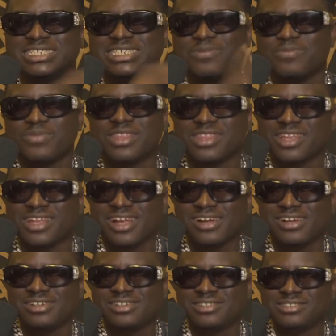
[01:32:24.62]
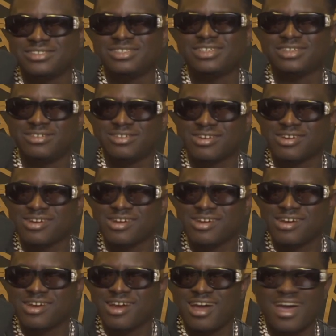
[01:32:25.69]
anyone in the studio will give you a special one.